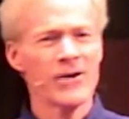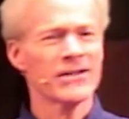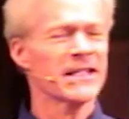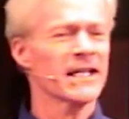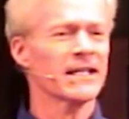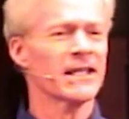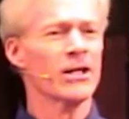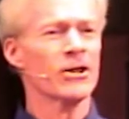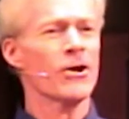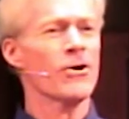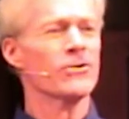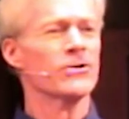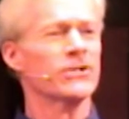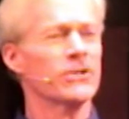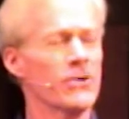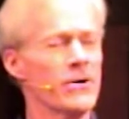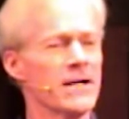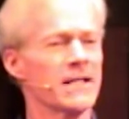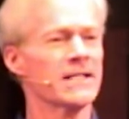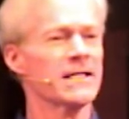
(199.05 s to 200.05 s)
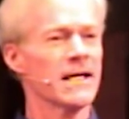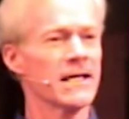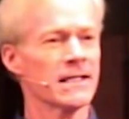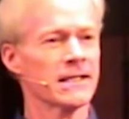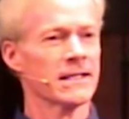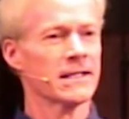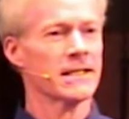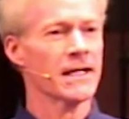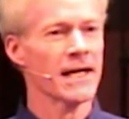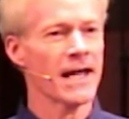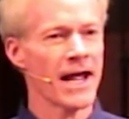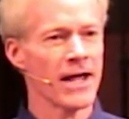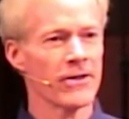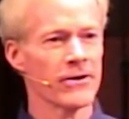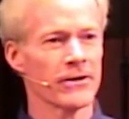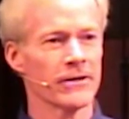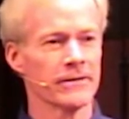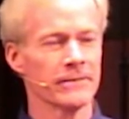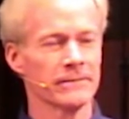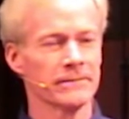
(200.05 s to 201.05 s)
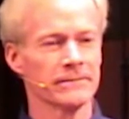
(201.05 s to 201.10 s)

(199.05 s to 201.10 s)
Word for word: is it that those two exist together?